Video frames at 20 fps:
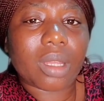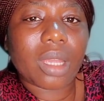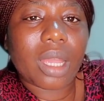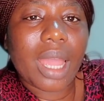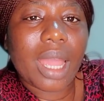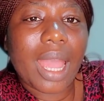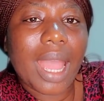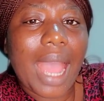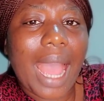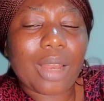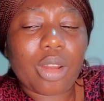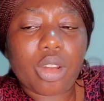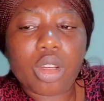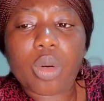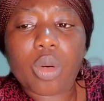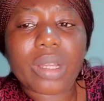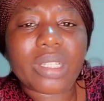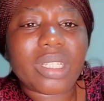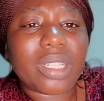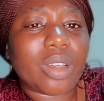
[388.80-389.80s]
I don't know
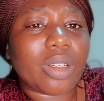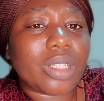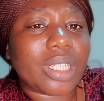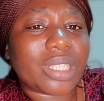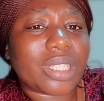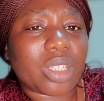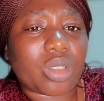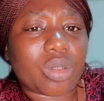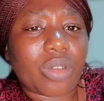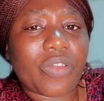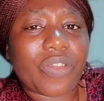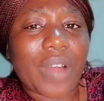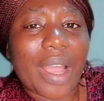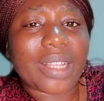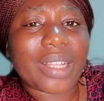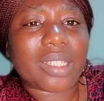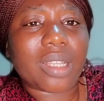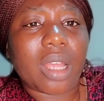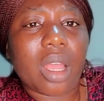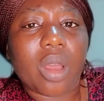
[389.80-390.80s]
what the unnecessary
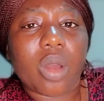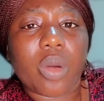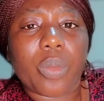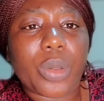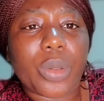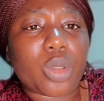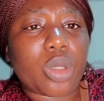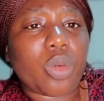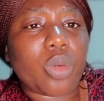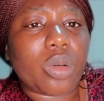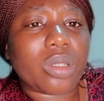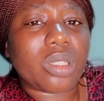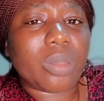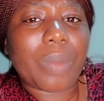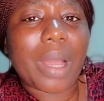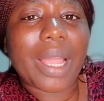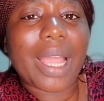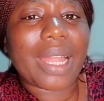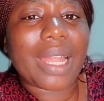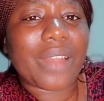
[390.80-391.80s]
fight between
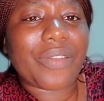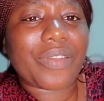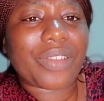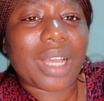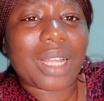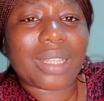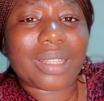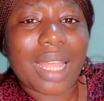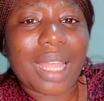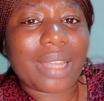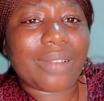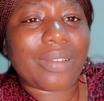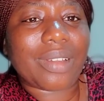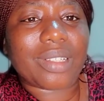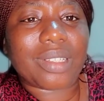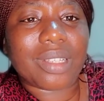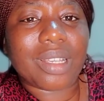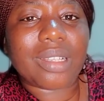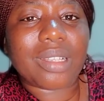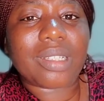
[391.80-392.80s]
Wodemaya and
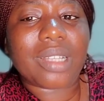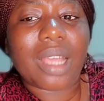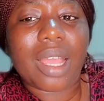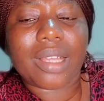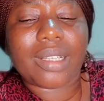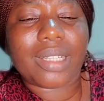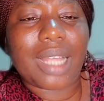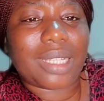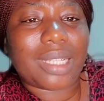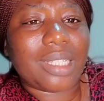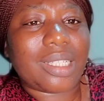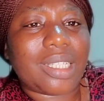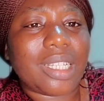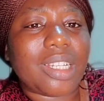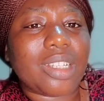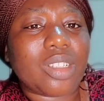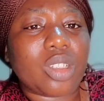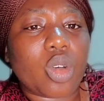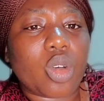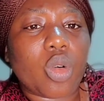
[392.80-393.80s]
Africantigress is, that the thing
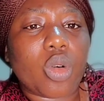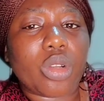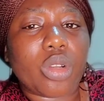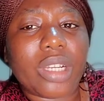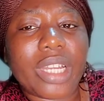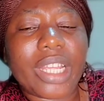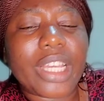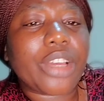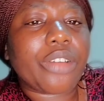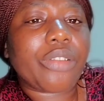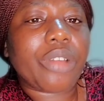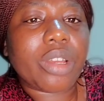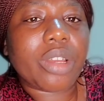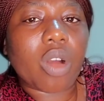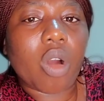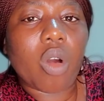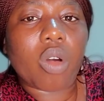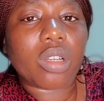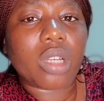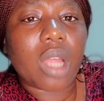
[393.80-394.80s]
is lingering
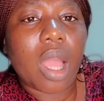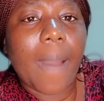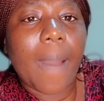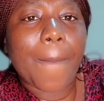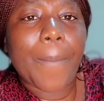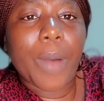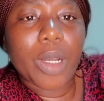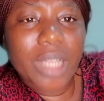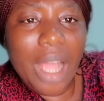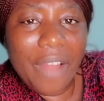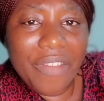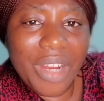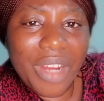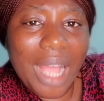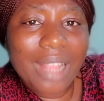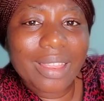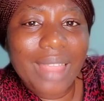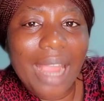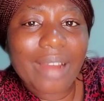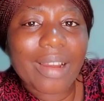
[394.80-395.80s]
on. But
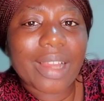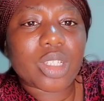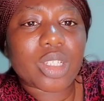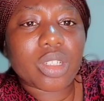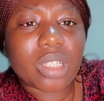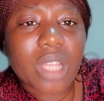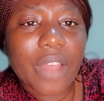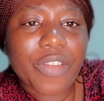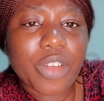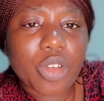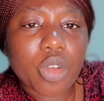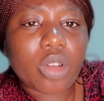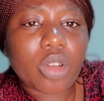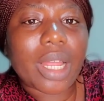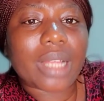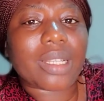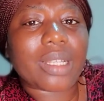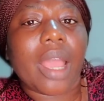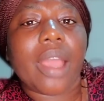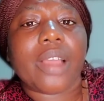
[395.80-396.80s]
Africantigress, yourself, you know
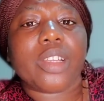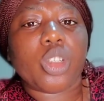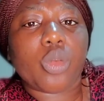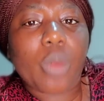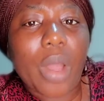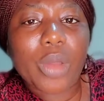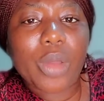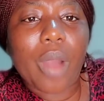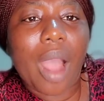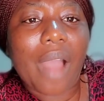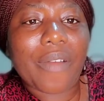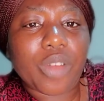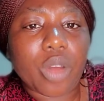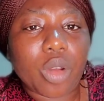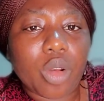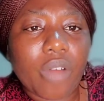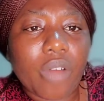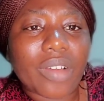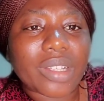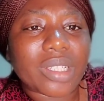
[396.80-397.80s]
that the way you have your
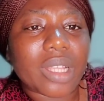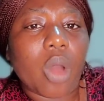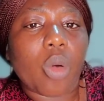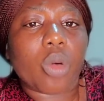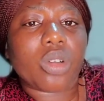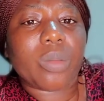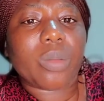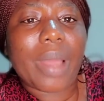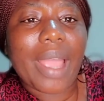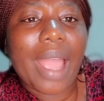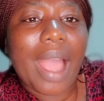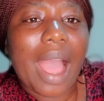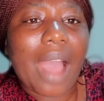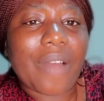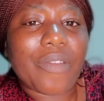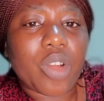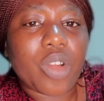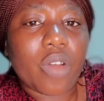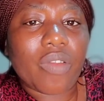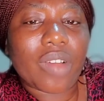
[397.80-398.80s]
lovers, Wodemaya
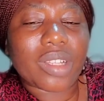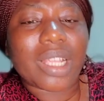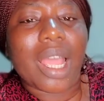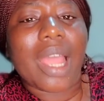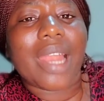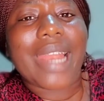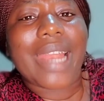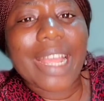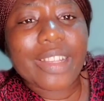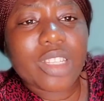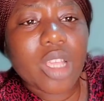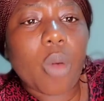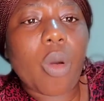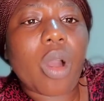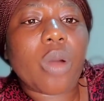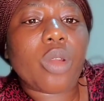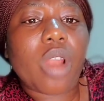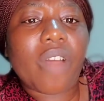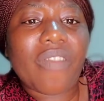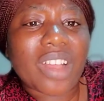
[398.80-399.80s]
have lovers. Let
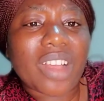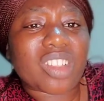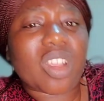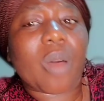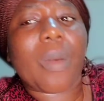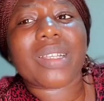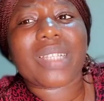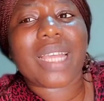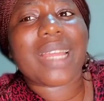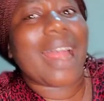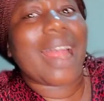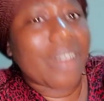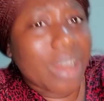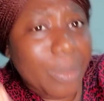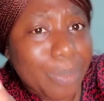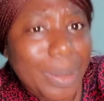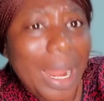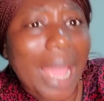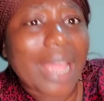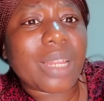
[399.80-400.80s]
your lovers come outside and
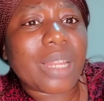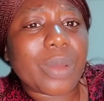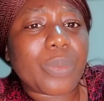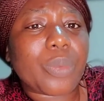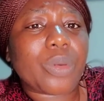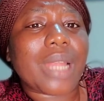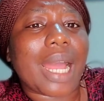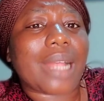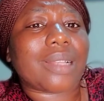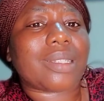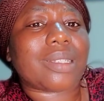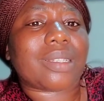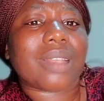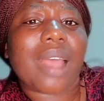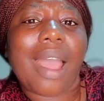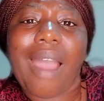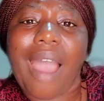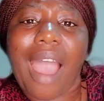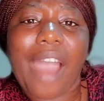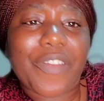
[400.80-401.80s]
reply the people that
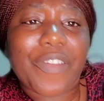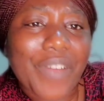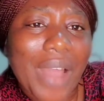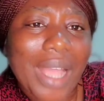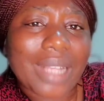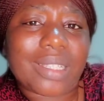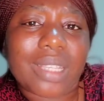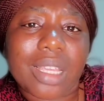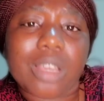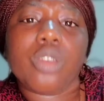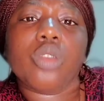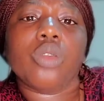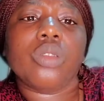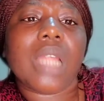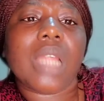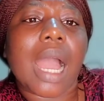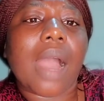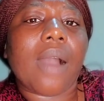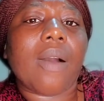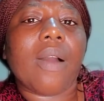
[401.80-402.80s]
are fighting you
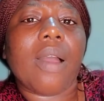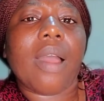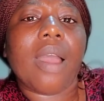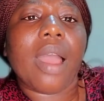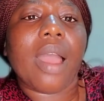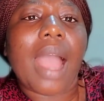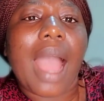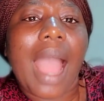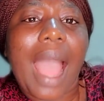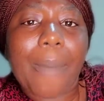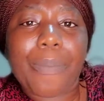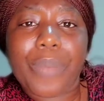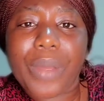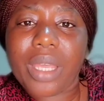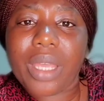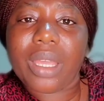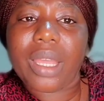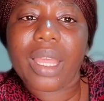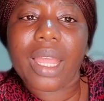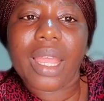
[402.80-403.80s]
now.
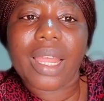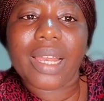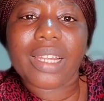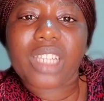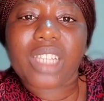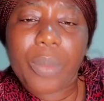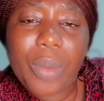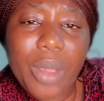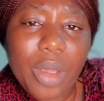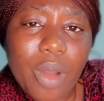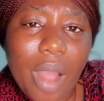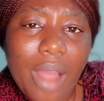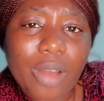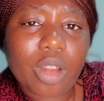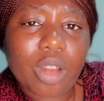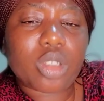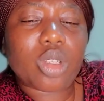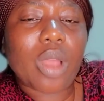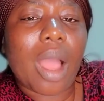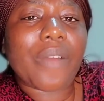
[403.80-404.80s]
Abby, Shebi, you, I
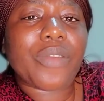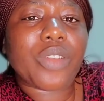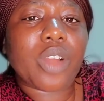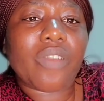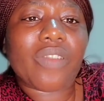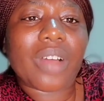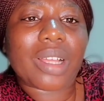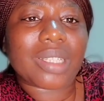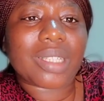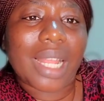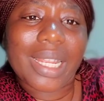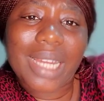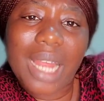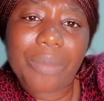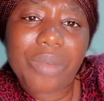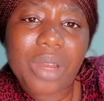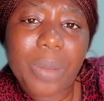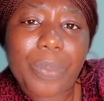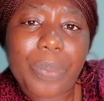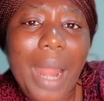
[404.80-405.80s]
don't have lovers. Let
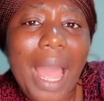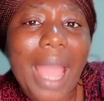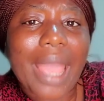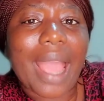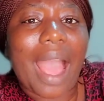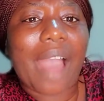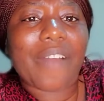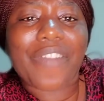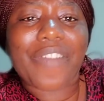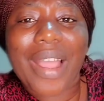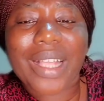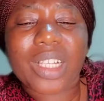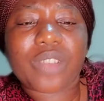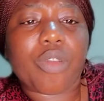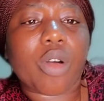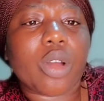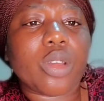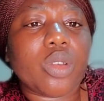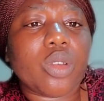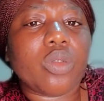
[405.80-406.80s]
them reply and fight
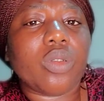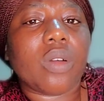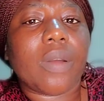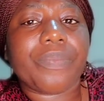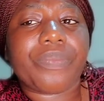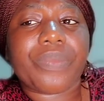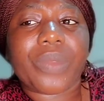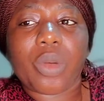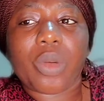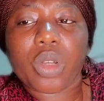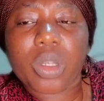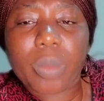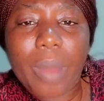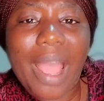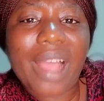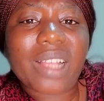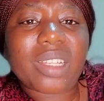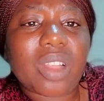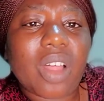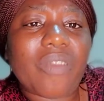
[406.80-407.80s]
for you.
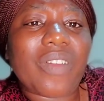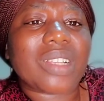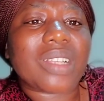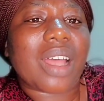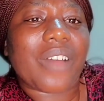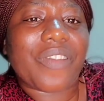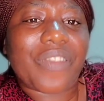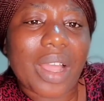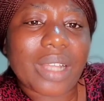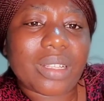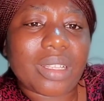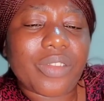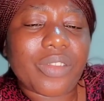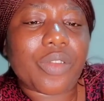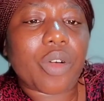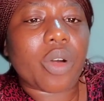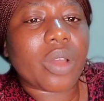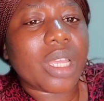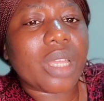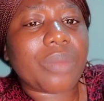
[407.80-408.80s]
Wodemaya's lovers are fighting
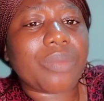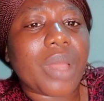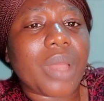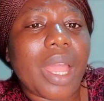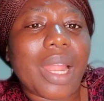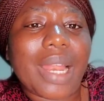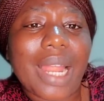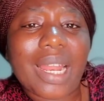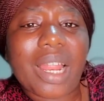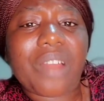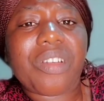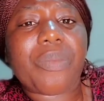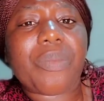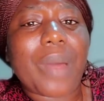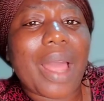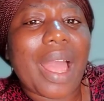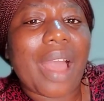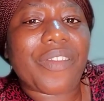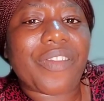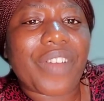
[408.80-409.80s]
for him. Let them
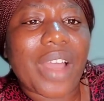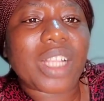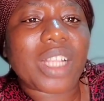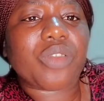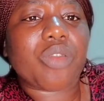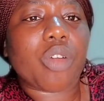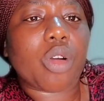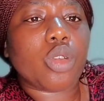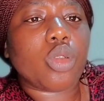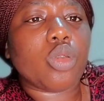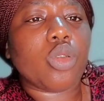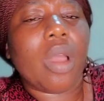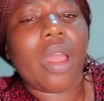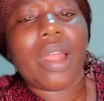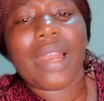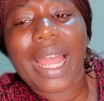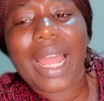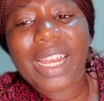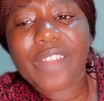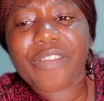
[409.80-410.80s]
reply and fight for you.
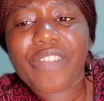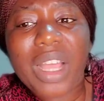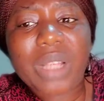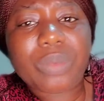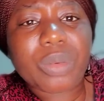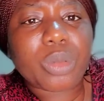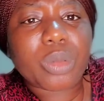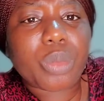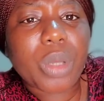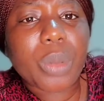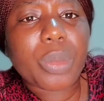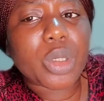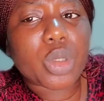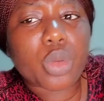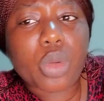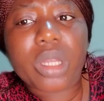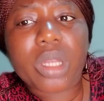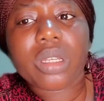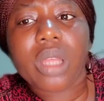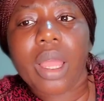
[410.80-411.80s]
Let the fight be
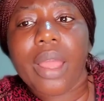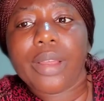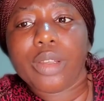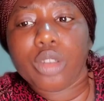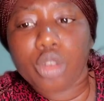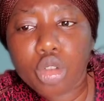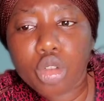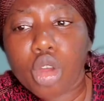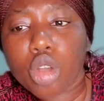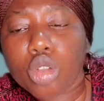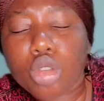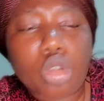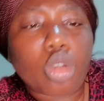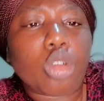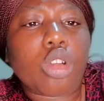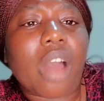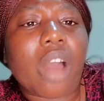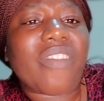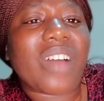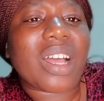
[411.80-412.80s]
between, you know, two
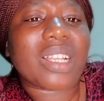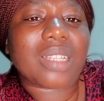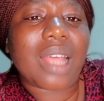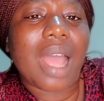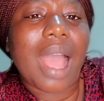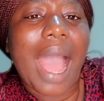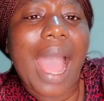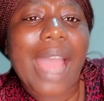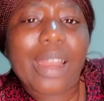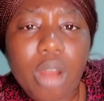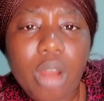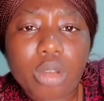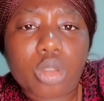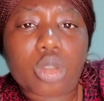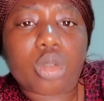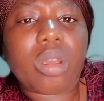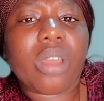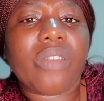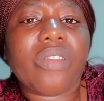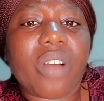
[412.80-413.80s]
lovers and
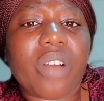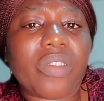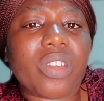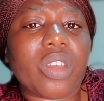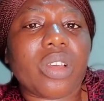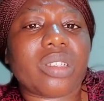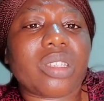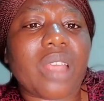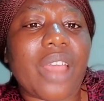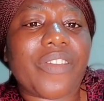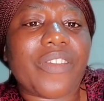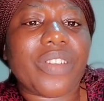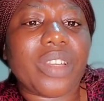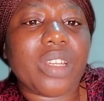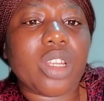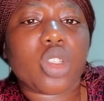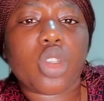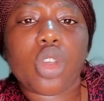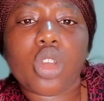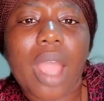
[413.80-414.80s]
not you involving yourself in
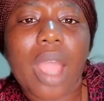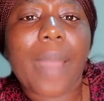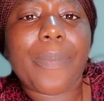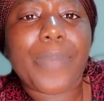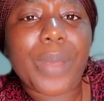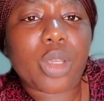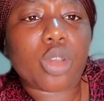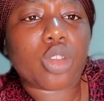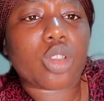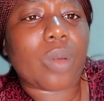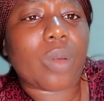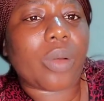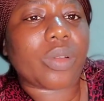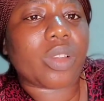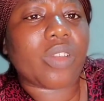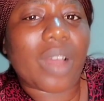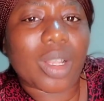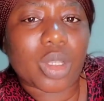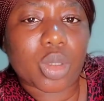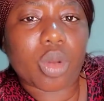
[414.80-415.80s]
it. You are a big YouTuber with
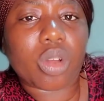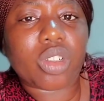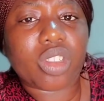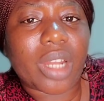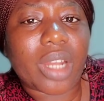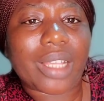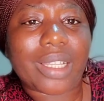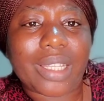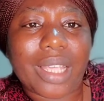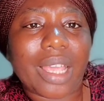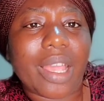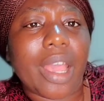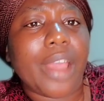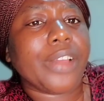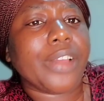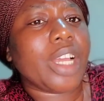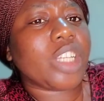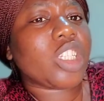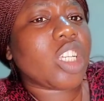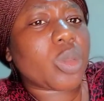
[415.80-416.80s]
over 200K.
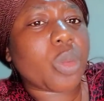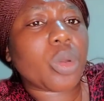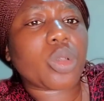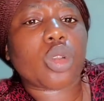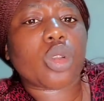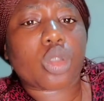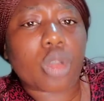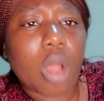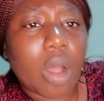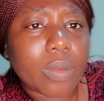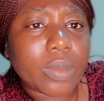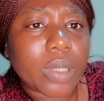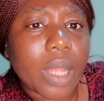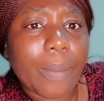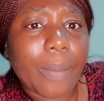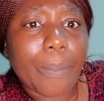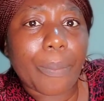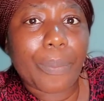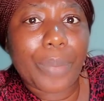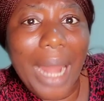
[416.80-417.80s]
You're just supposed to turn
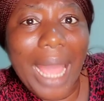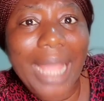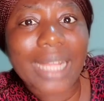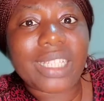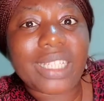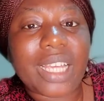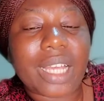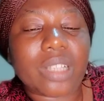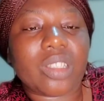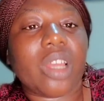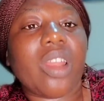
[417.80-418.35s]
blind ears.